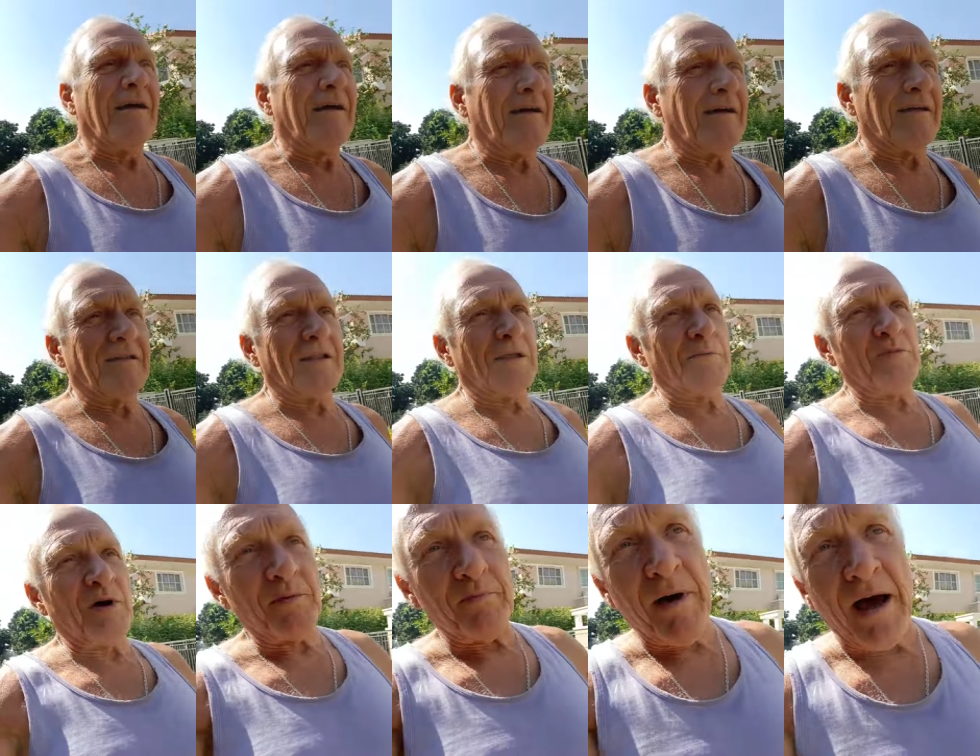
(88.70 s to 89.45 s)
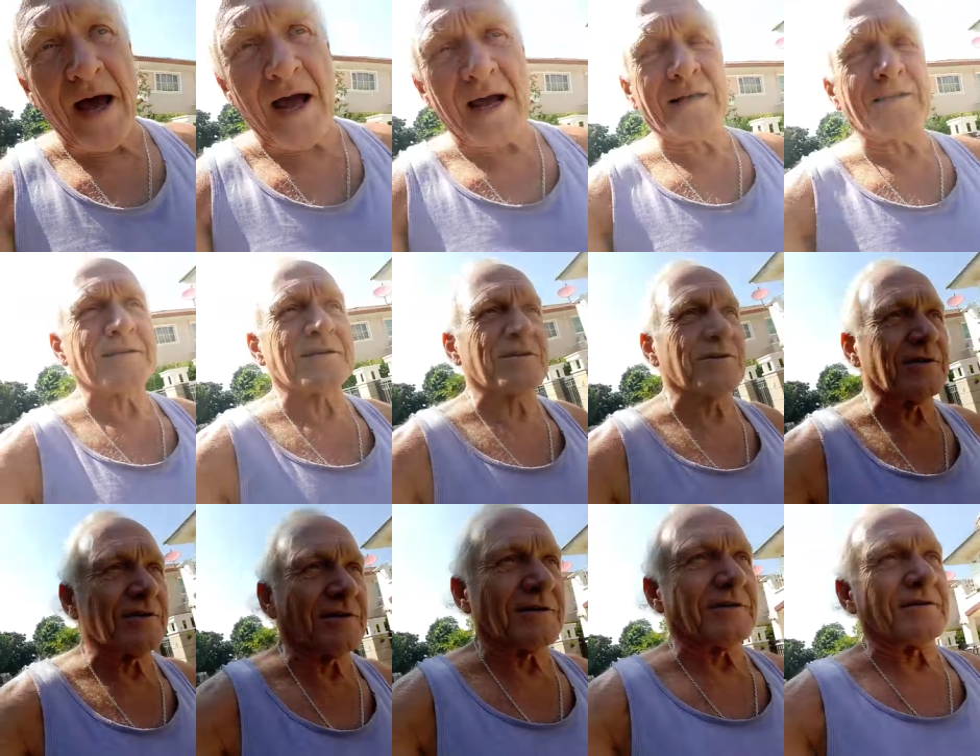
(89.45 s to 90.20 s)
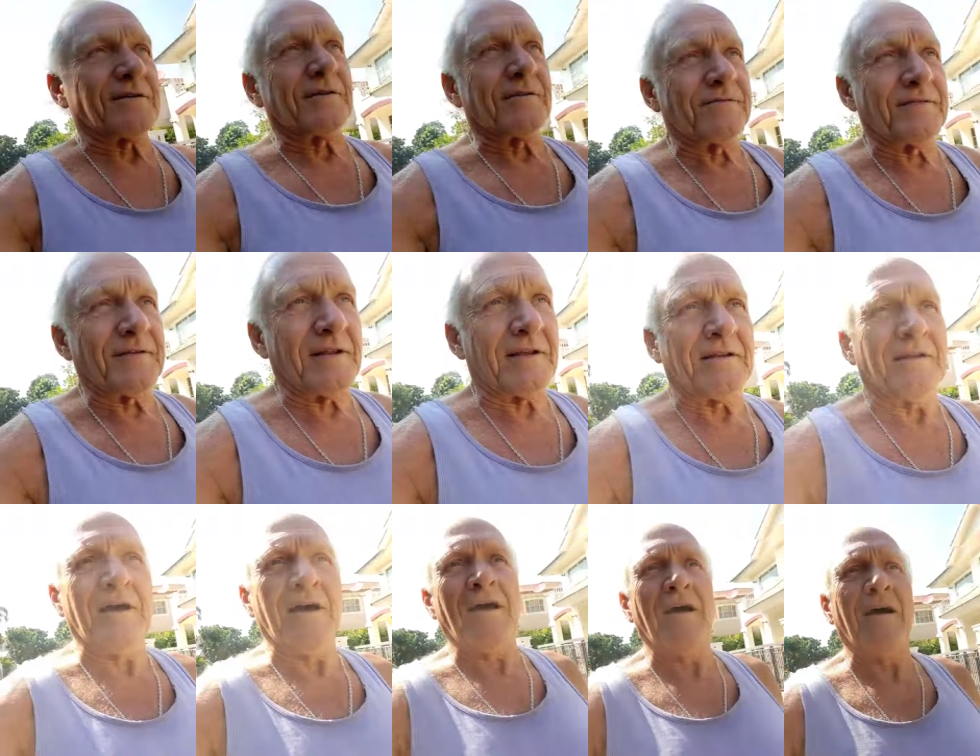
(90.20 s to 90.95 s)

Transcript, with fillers: And then my back's curved and